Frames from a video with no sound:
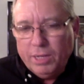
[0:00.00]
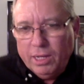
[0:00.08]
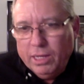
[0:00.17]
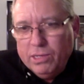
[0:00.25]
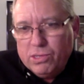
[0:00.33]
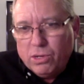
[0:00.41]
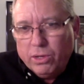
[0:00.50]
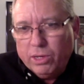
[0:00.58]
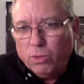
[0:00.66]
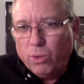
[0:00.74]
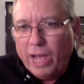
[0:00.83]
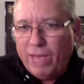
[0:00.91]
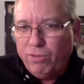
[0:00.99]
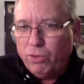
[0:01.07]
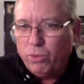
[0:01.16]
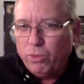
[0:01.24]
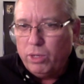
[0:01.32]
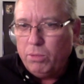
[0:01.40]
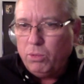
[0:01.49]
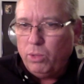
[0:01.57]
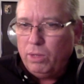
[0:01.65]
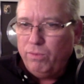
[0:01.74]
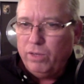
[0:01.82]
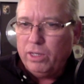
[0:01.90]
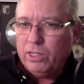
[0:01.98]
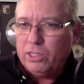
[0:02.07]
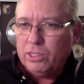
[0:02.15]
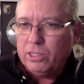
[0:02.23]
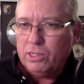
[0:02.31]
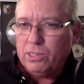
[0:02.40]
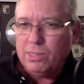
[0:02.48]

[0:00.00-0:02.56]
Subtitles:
is there like rivalry between villages